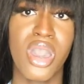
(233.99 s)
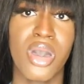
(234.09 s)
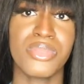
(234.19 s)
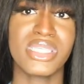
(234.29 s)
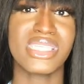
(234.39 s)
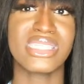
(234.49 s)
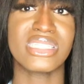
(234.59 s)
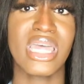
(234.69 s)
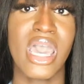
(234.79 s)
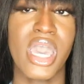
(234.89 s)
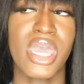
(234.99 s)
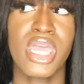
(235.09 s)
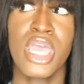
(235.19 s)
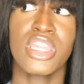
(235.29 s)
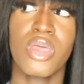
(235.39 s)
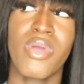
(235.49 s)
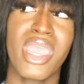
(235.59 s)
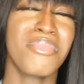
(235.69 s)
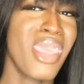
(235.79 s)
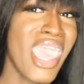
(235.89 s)
um, this is not the
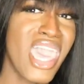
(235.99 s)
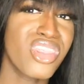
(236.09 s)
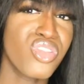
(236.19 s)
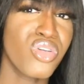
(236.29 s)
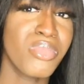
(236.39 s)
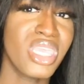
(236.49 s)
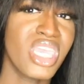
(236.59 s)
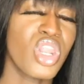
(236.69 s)
right path for me,